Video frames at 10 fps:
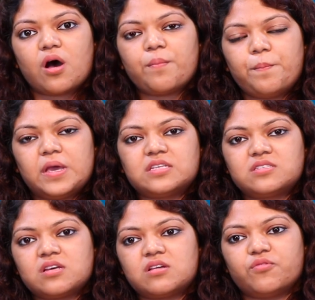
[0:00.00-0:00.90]
a
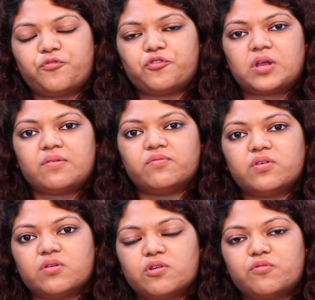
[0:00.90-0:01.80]
basic
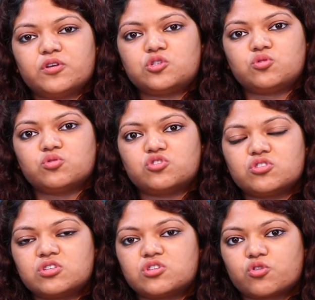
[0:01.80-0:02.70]
framework with which to
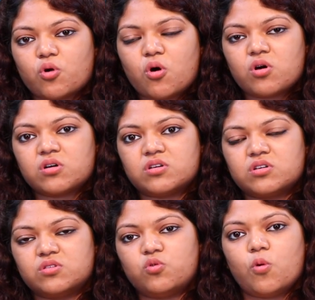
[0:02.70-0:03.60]
just draw
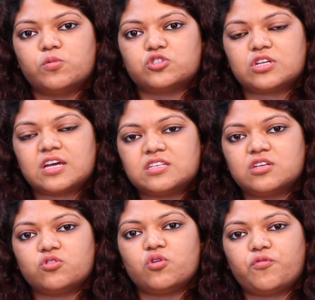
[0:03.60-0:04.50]
a homogenized
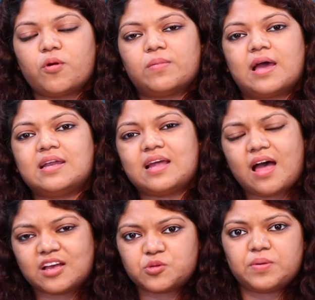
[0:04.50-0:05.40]
and uniform line
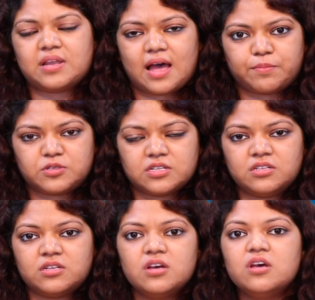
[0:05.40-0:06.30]
has been
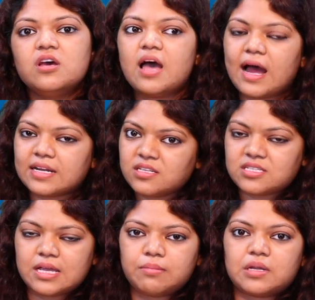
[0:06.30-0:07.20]
absent. At the
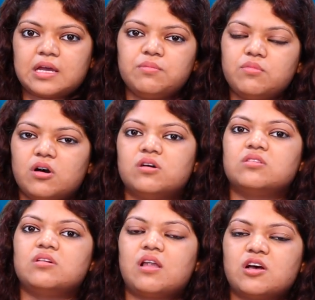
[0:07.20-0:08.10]
same time, uh,
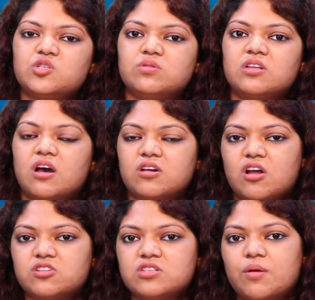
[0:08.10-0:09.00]
the last one, the
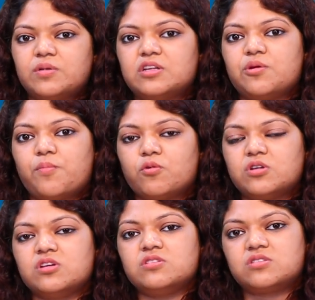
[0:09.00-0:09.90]
Rangarajan Committee report
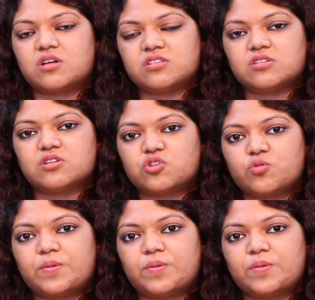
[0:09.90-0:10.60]
is considered to